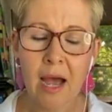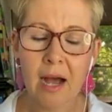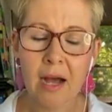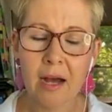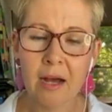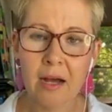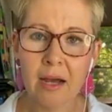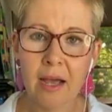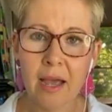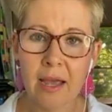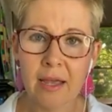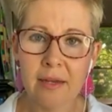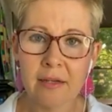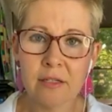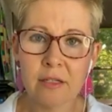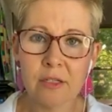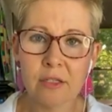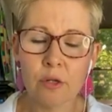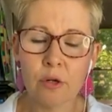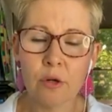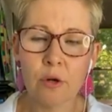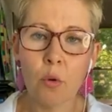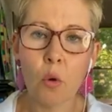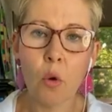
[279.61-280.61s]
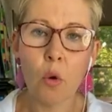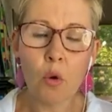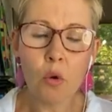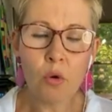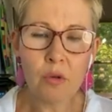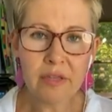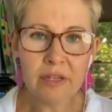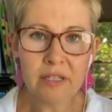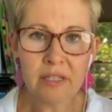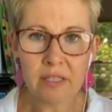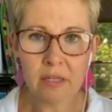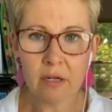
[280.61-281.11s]
And so
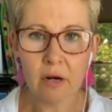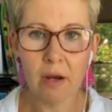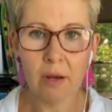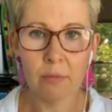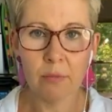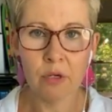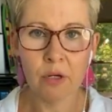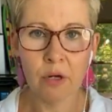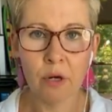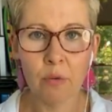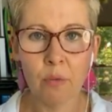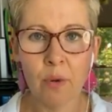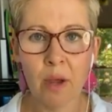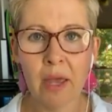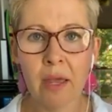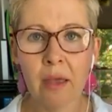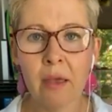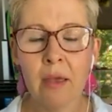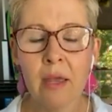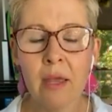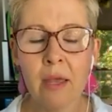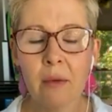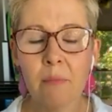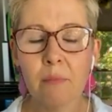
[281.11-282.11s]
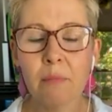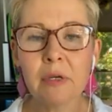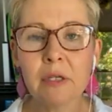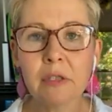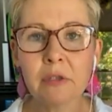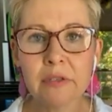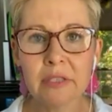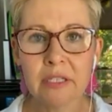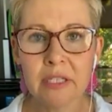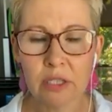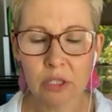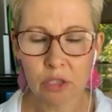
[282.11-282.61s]
all this time, we're
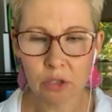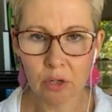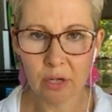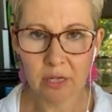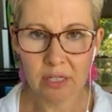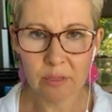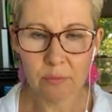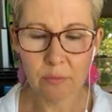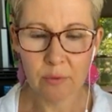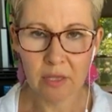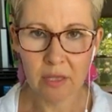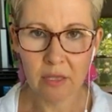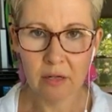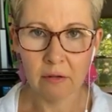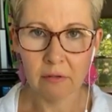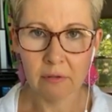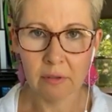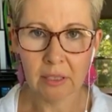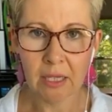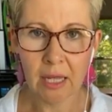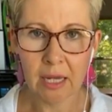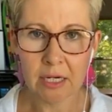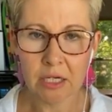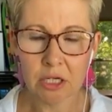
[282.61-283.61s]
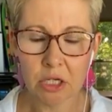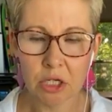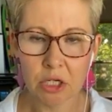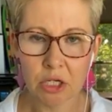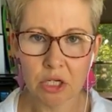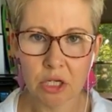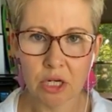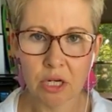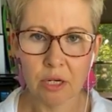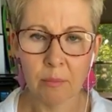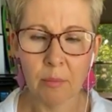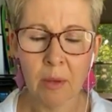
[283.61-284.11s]
building trust within a
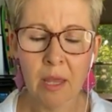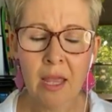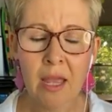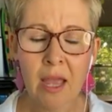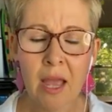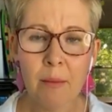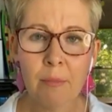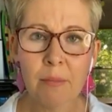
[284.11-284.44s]
relationship,